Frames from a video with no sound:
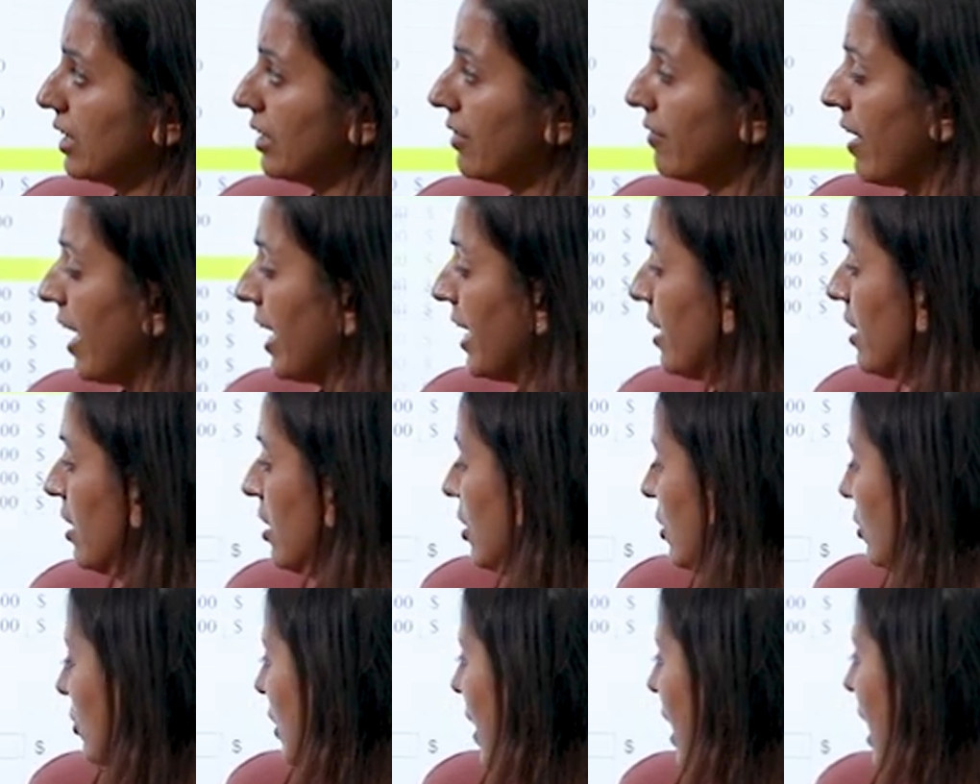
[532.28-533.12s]
right?
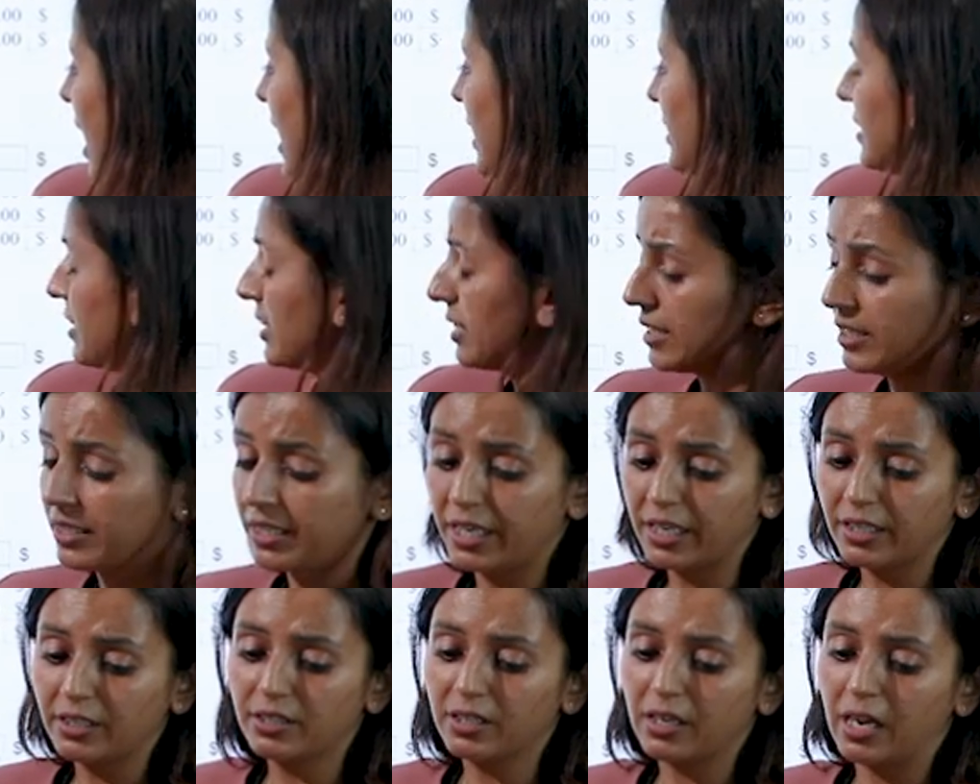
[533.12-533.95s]
Enter
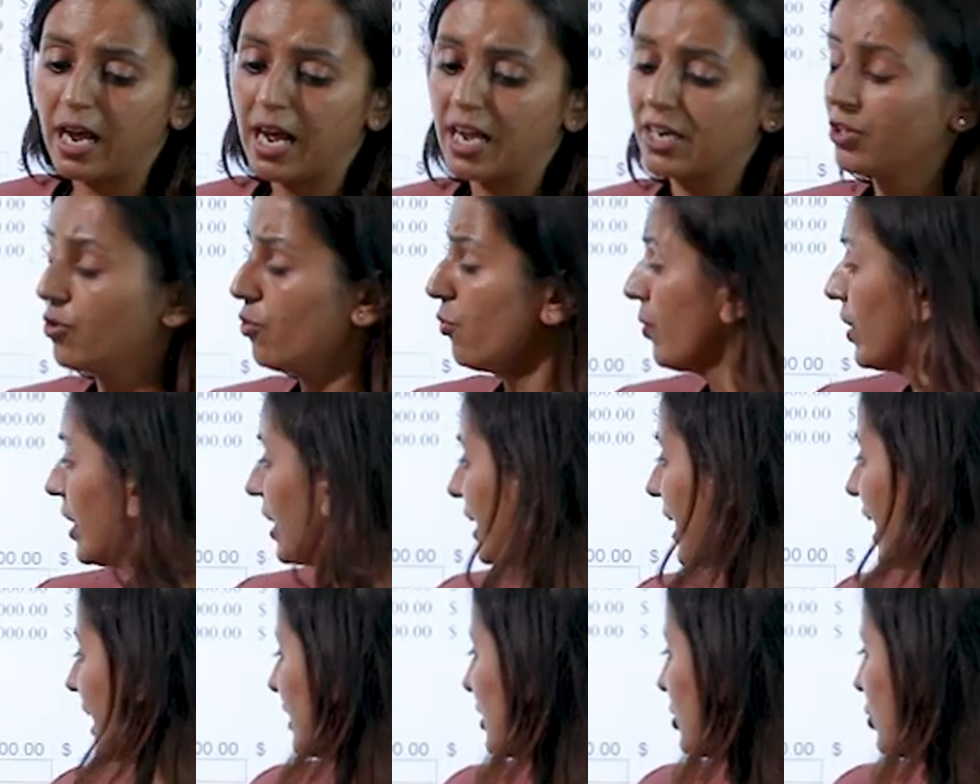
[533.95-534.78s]
it and you will
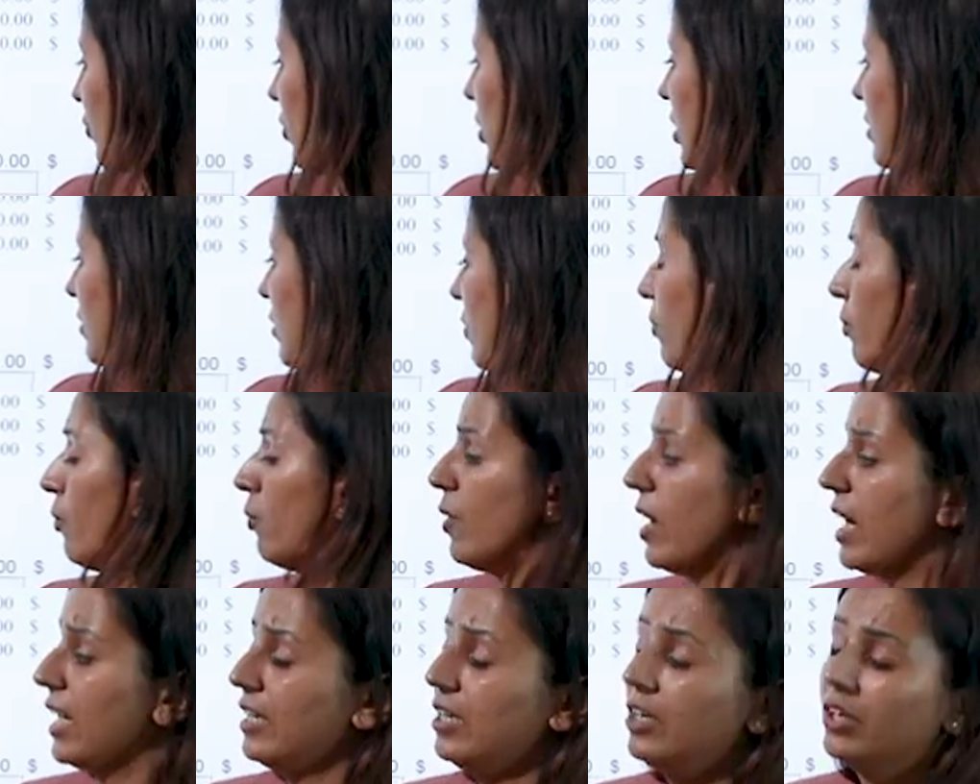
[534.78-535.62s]
get your
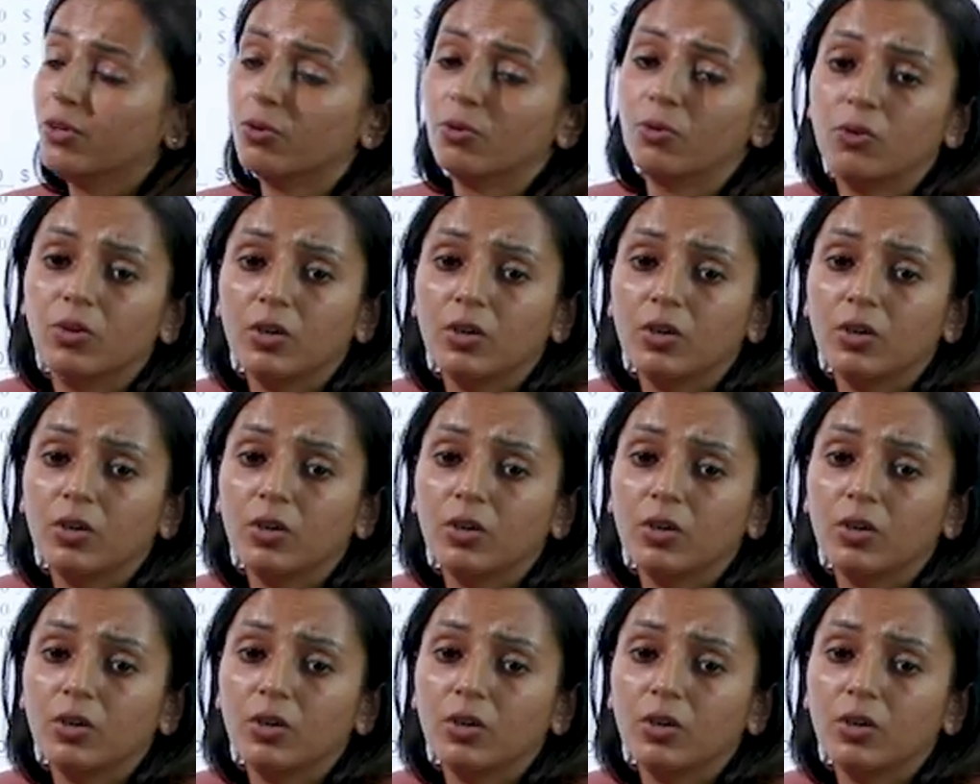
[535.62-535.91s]
value.